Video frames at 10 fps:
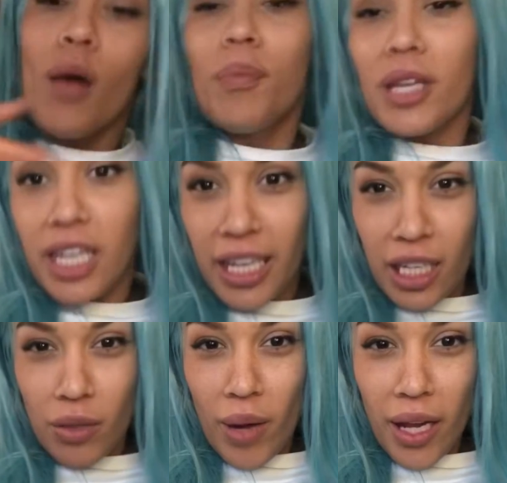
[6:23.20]

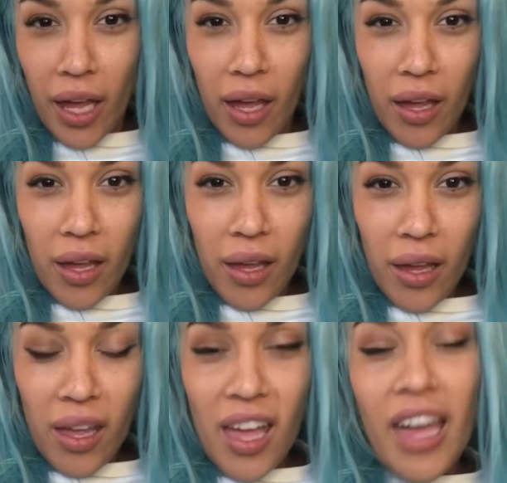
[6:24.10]
bikini ready
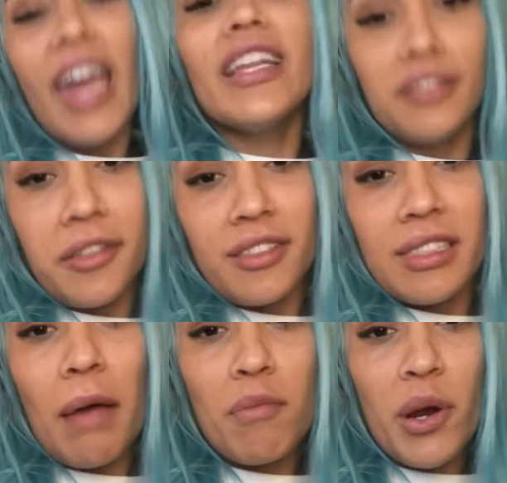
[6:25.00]
in
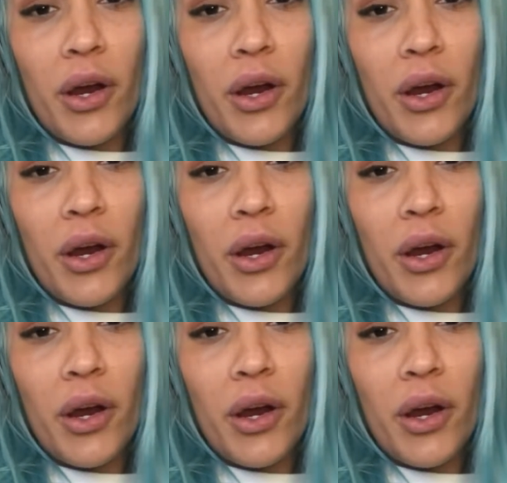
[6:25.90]
December.